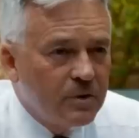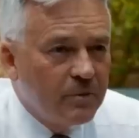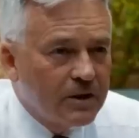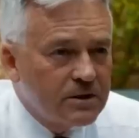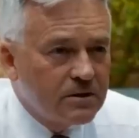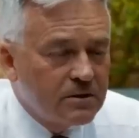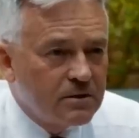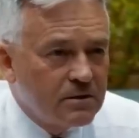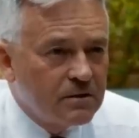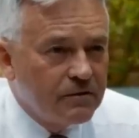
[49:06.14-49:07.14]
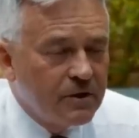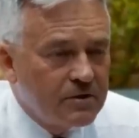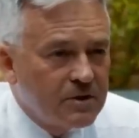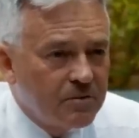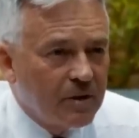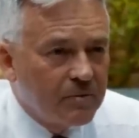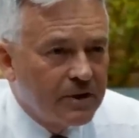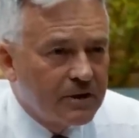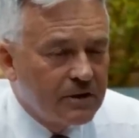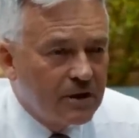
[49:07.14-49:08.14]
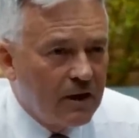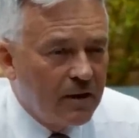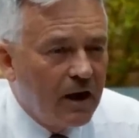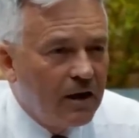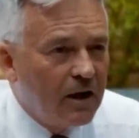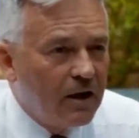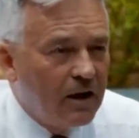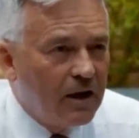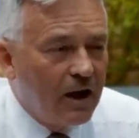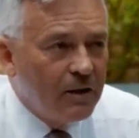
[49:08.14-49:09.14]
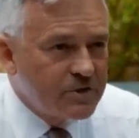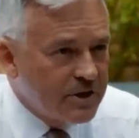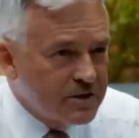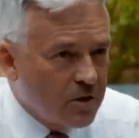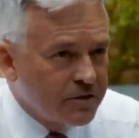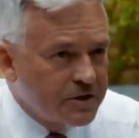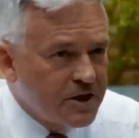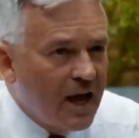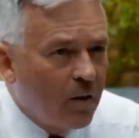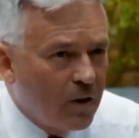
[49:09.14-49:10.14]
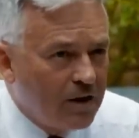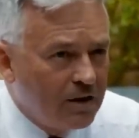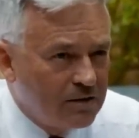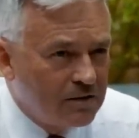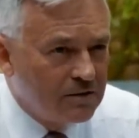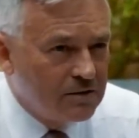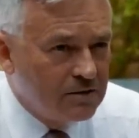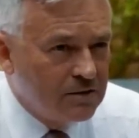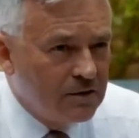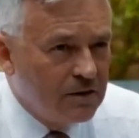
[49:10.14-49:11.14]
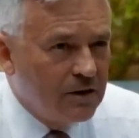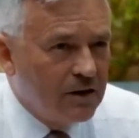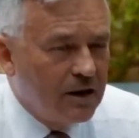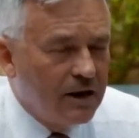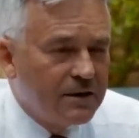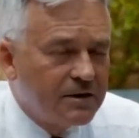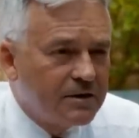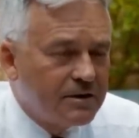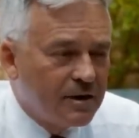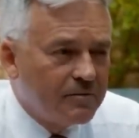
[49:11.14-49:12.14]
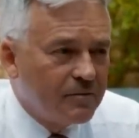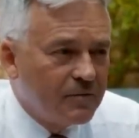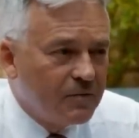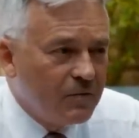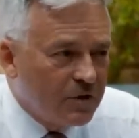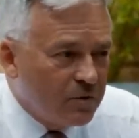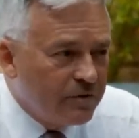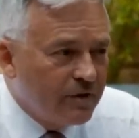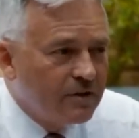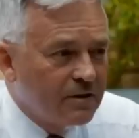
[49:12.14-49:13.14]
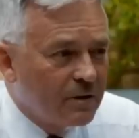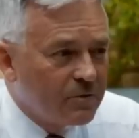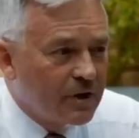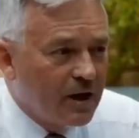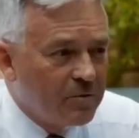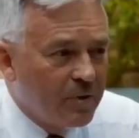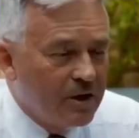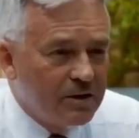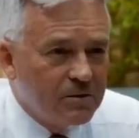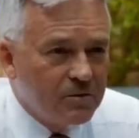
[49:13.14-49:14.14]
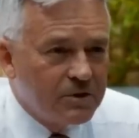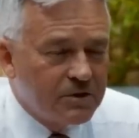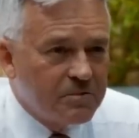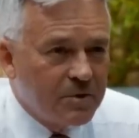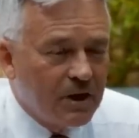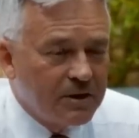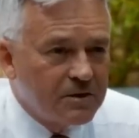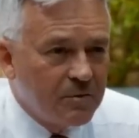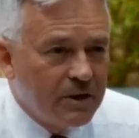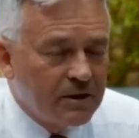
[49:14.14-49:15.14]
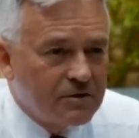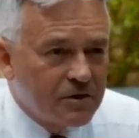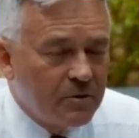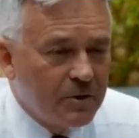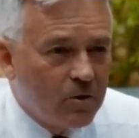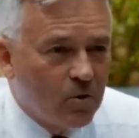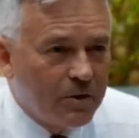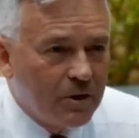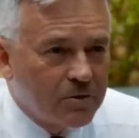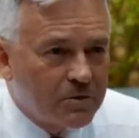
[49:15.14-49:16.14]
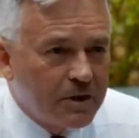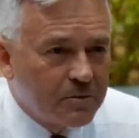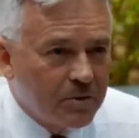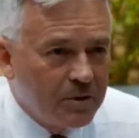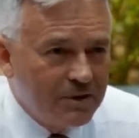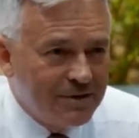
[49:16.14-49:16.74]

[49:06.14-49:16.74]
amongst the voting public, I would say, has gone sour. And, we've ended up with a campaign which has begun to make Jeremy Corbyn look credible.